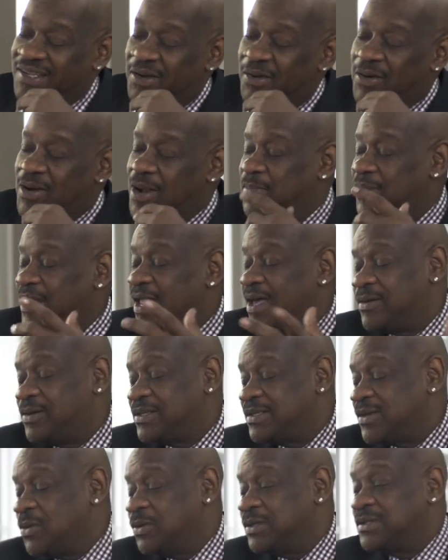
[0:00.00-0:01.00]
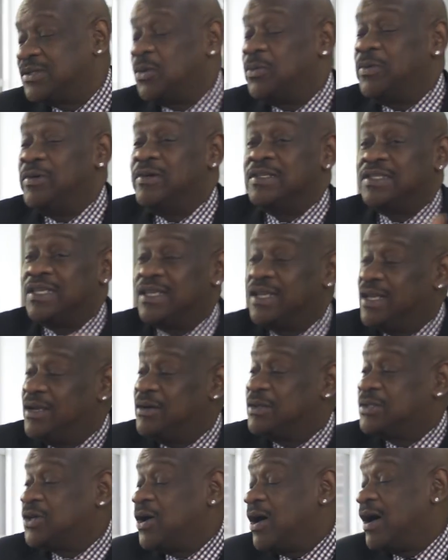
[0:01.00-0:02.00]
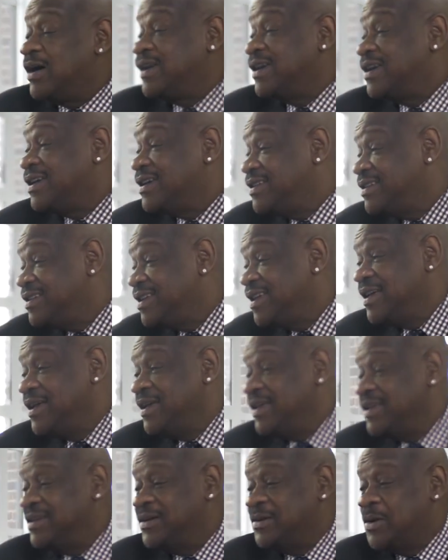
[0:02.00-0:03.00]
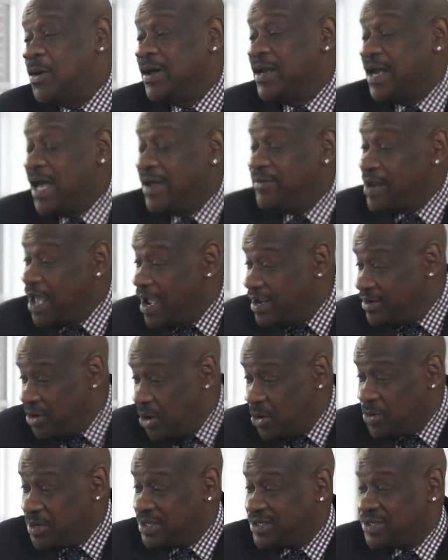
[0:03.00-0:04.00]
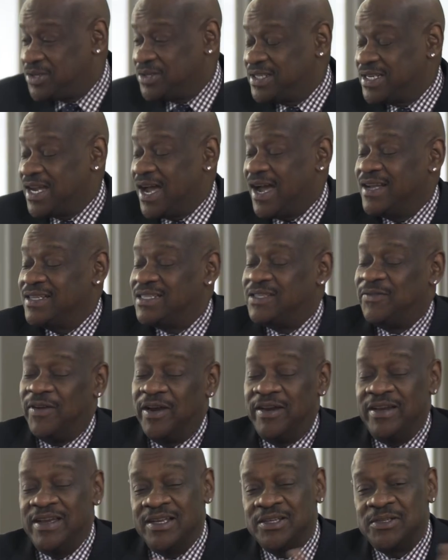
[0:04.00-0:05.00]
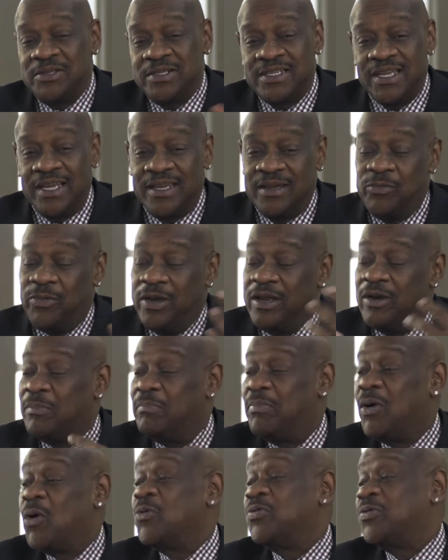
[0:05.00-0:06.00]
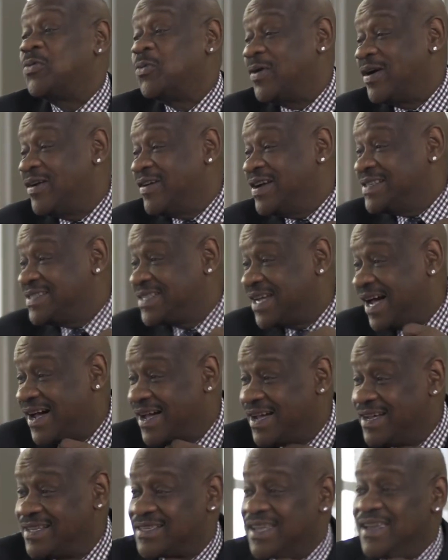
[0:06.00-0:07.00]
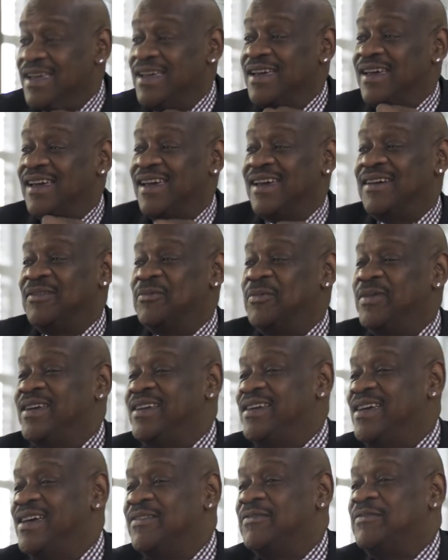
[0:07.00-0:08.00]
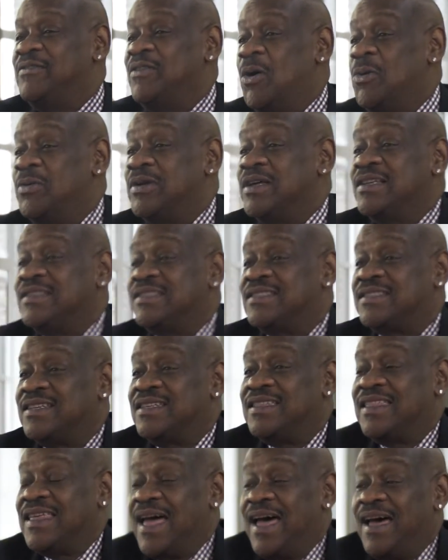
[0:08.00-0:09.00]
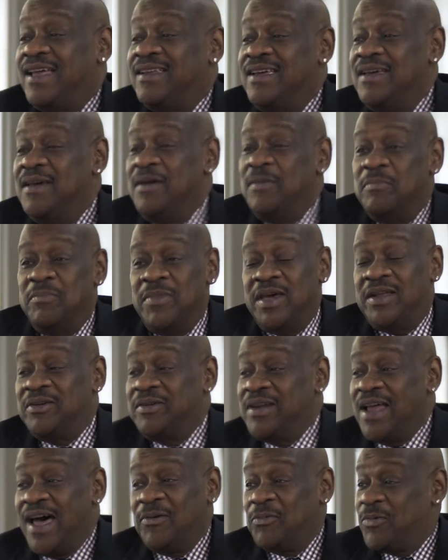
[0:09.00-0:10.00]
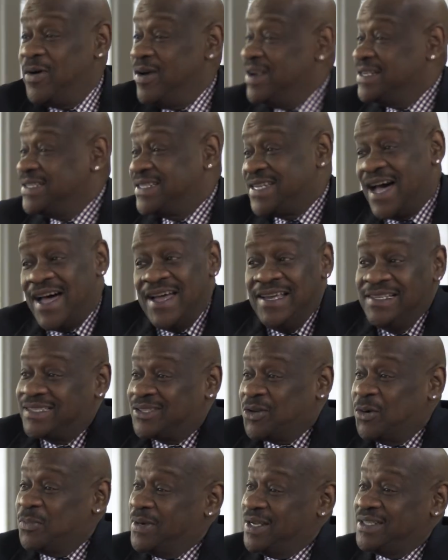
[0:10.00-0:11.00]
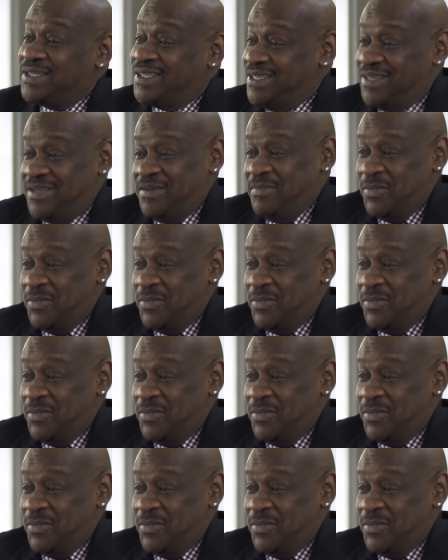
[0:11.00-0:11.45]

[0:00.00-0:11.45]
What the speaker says: though, I mean, like, so we were sitting here talking and, you know, and I noticed your tie. It's very interesting, and we are both wearing ties. And we have noticed that men are not wearing ties so much anymore.